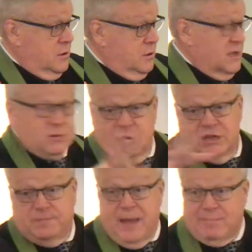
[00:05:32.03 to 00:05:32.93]
That's what
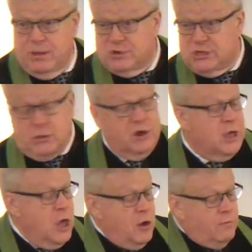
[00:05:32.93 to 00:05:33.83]
his family was doing.
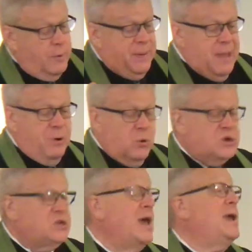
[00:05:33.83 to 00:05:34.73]
For people were
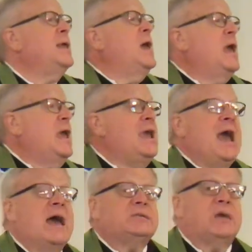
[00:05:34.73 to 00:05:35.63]
saying, He
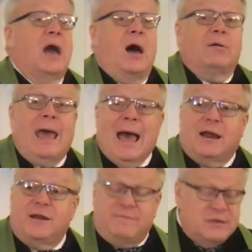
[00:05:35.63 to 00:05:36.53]
has gone
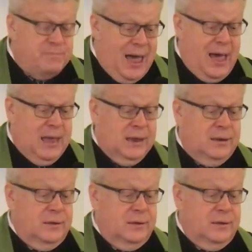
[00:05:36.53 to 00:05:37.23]
out of his mind.